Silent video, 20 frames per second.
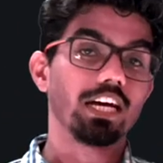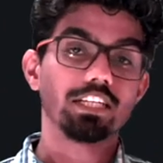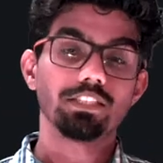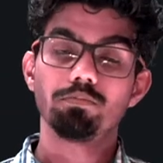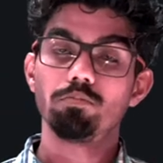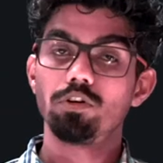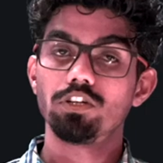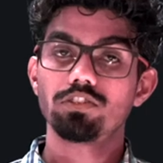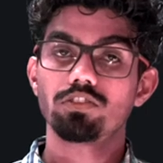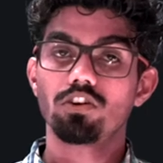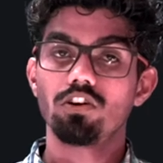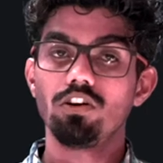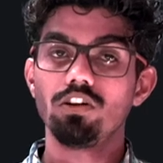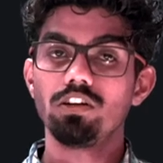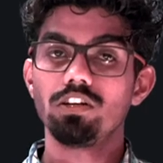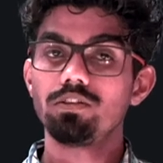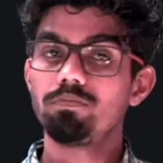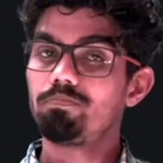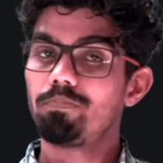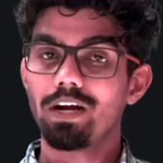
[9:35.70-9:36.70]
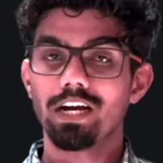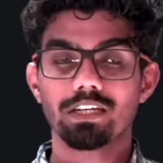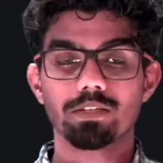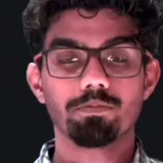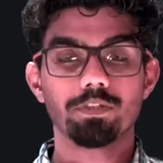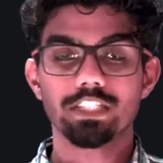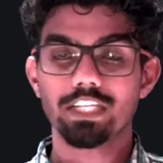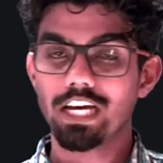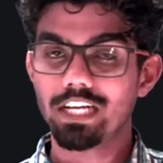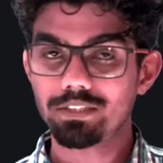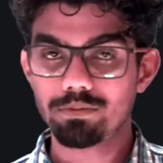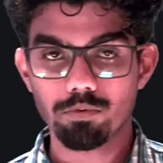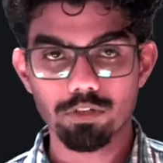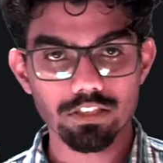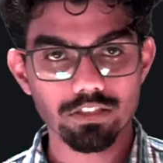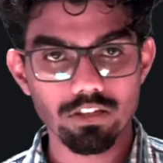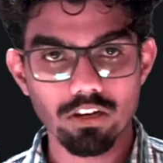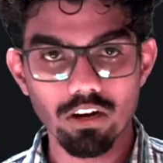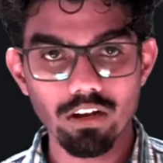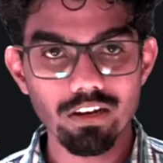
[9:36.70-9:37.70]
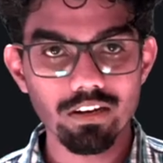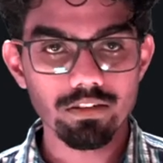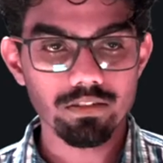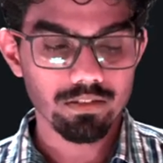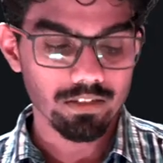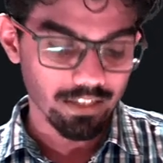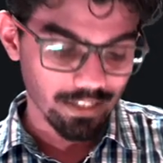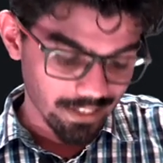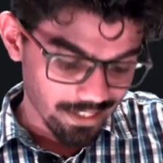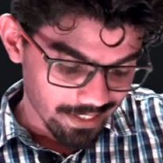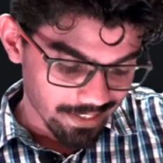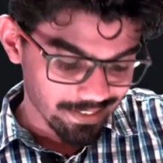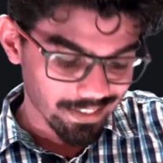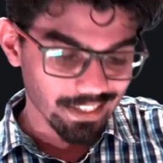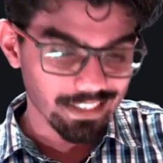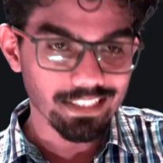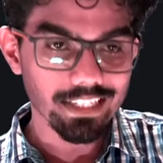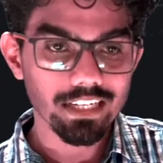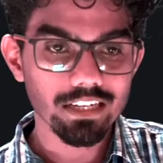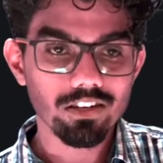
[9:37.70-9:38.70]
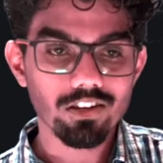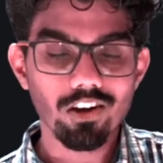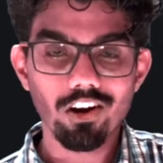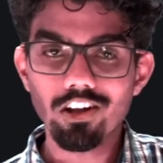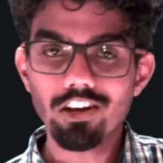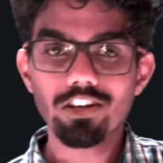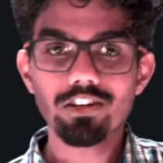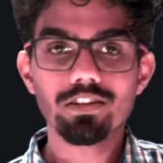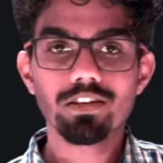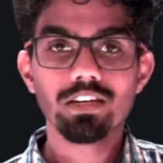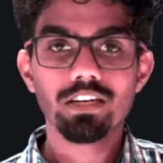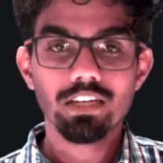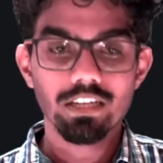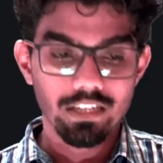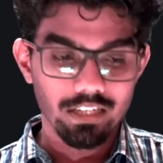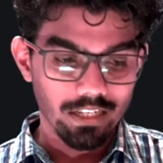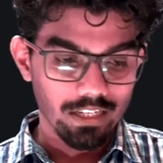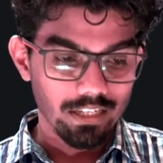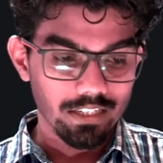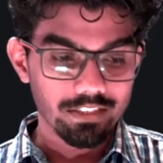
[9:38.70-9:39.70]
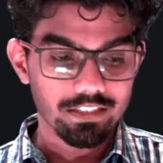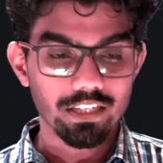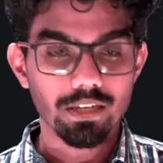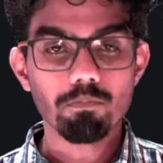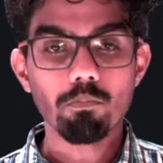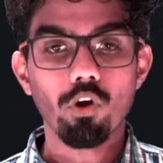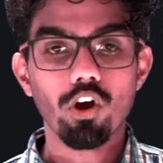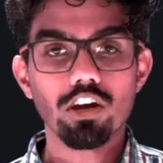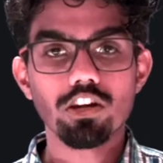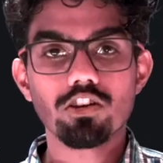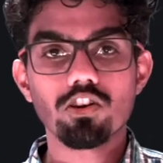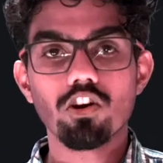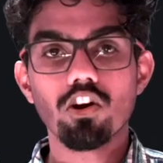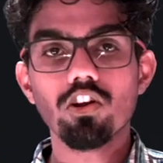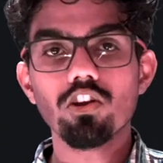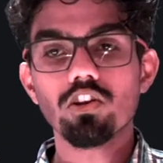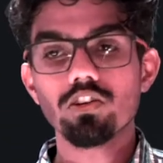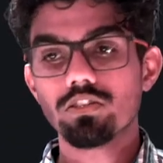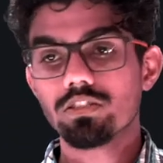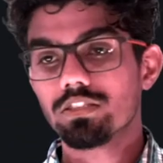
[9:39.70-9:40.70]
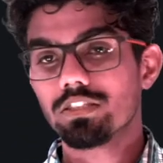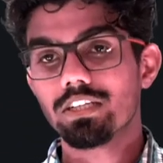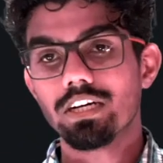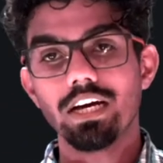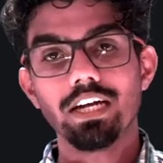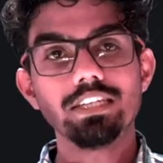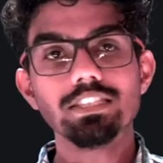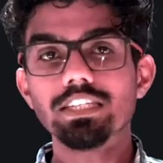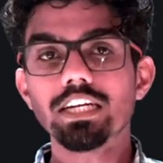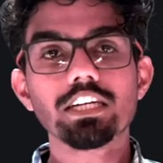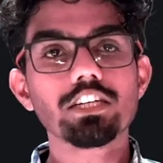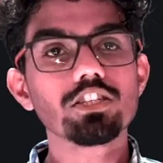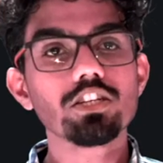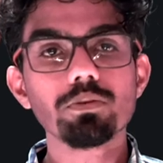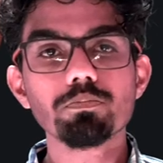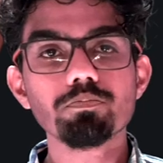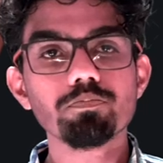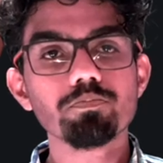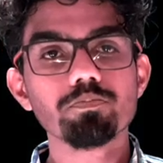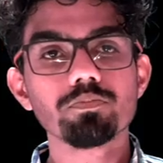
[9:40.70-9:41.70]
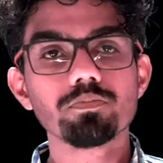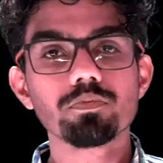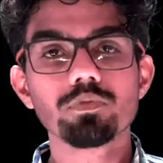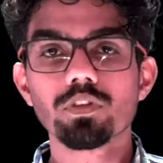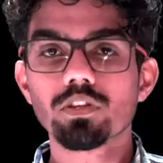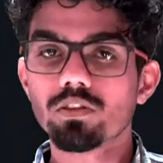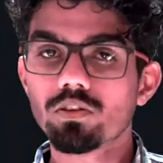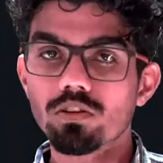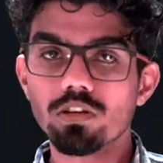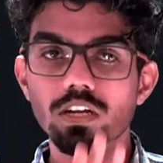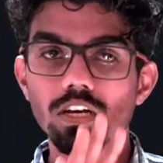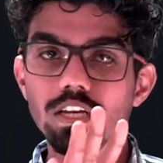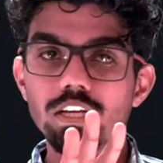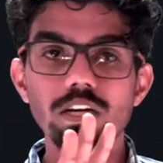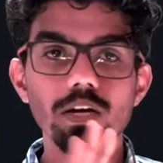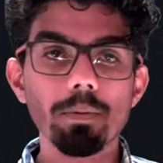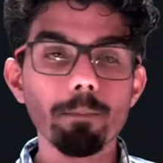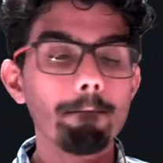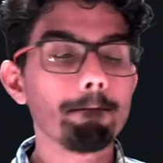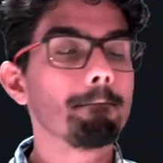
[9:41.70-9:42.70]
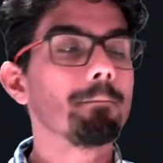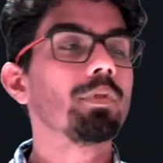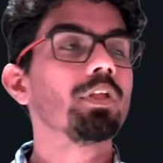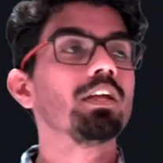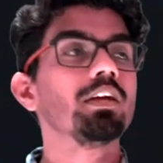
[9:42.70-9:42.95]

transverse colon, part of the transverse colon, descending colon, sigmoid colon and rectum. Clear?